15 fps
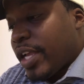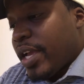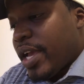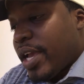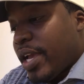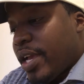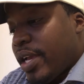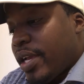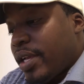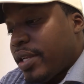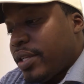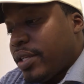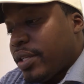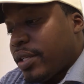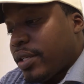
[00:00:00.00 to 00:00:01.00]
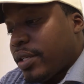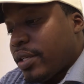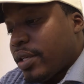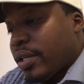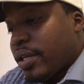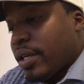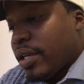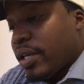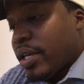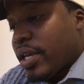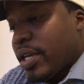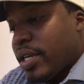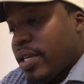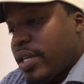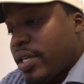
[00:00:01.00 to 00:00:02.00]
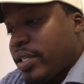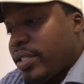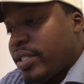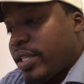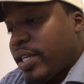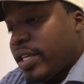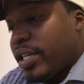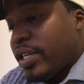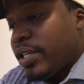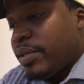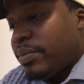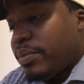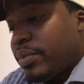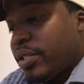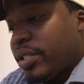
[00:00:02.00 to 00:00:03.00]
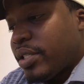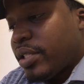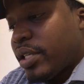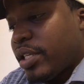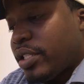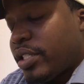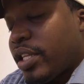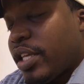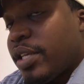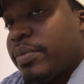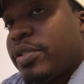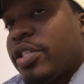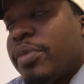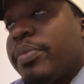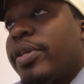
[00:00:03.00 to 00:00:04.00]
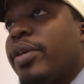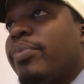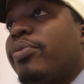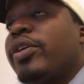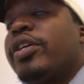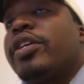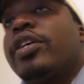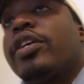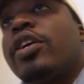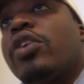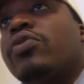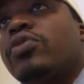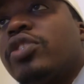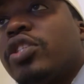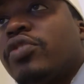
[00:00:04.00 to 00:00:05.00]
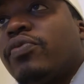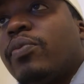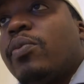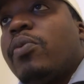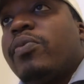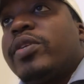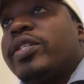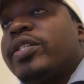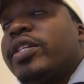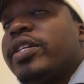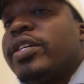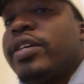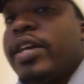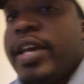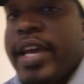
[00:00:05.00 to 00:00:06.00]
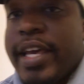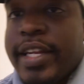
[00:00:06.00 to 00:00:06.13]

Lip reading: And he seems to be a pretty good coach just from what we see.